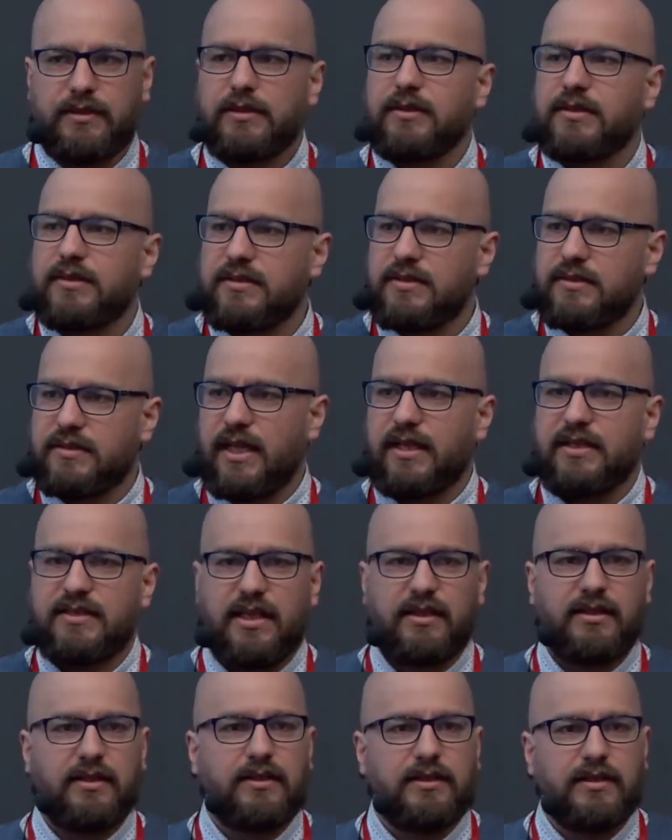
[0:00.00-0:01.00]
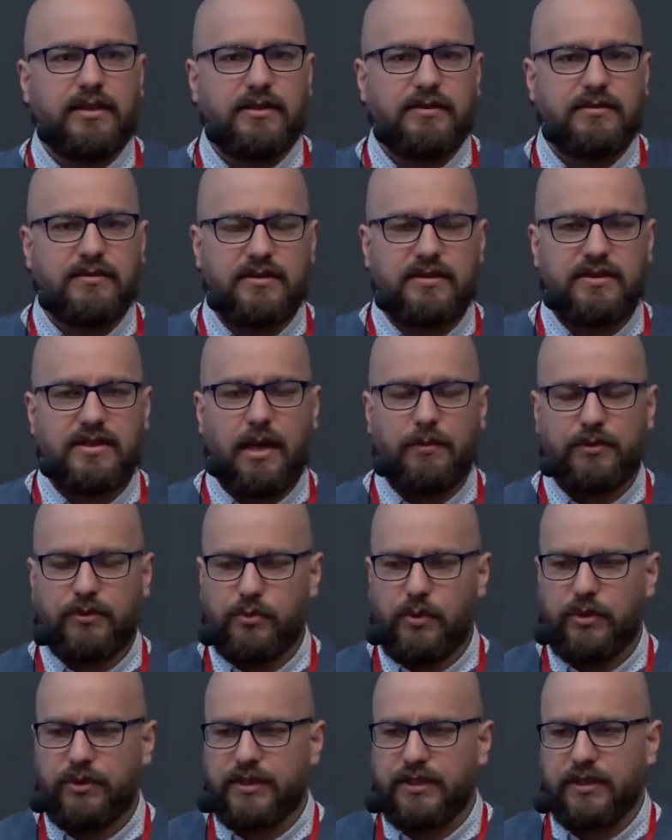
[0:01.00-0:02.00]
it suddenly stopped
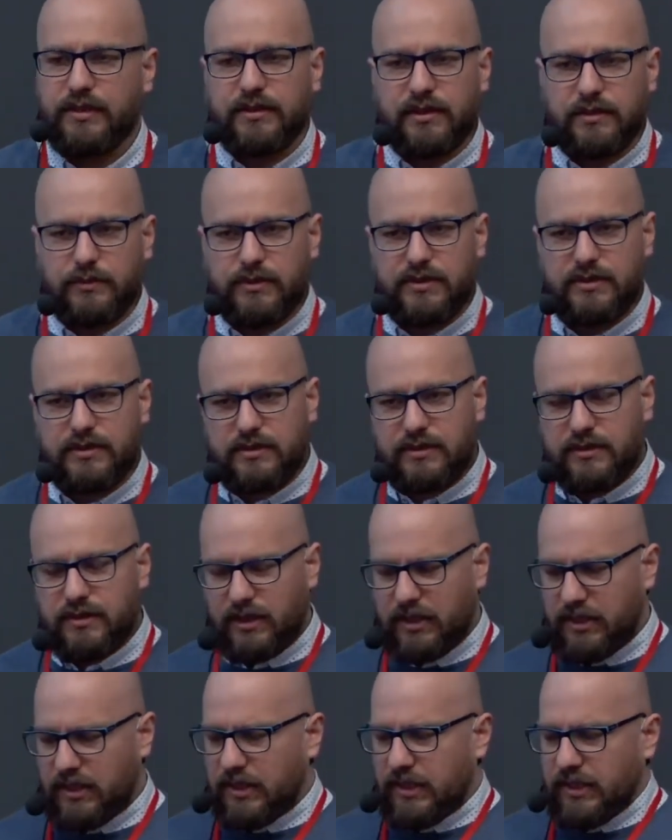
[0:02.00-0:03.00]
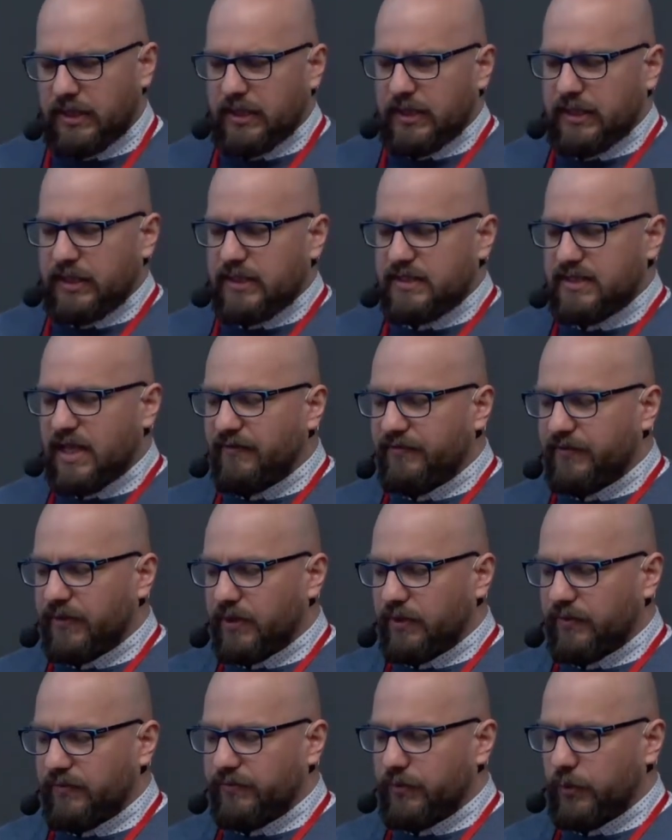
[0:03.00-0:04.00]
working. There was
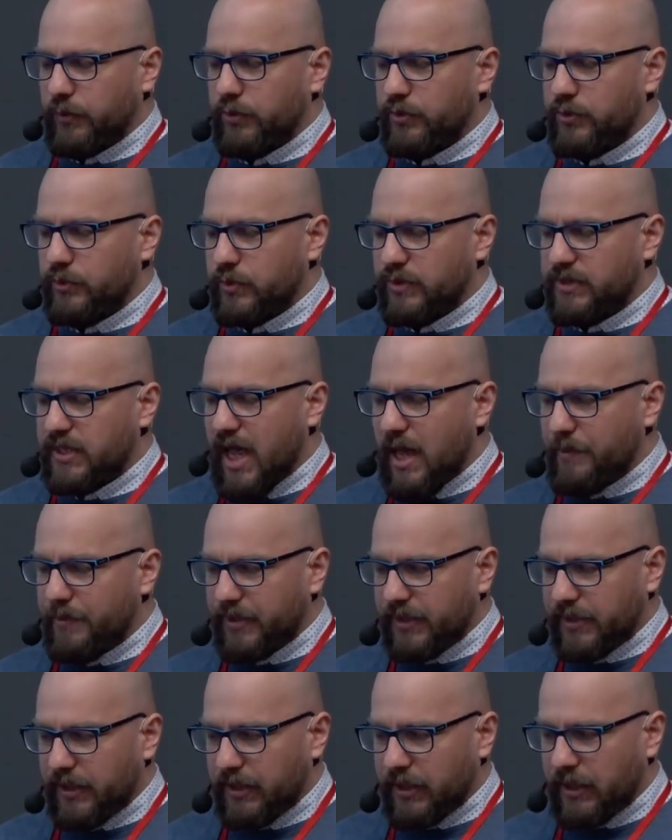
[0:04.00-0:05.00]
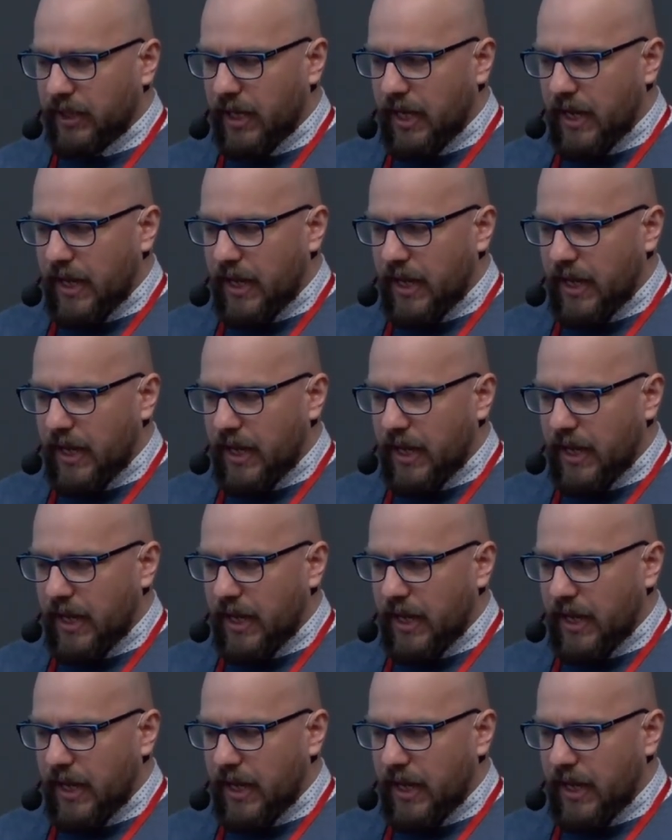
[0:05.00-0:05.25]
something voodoo was happening.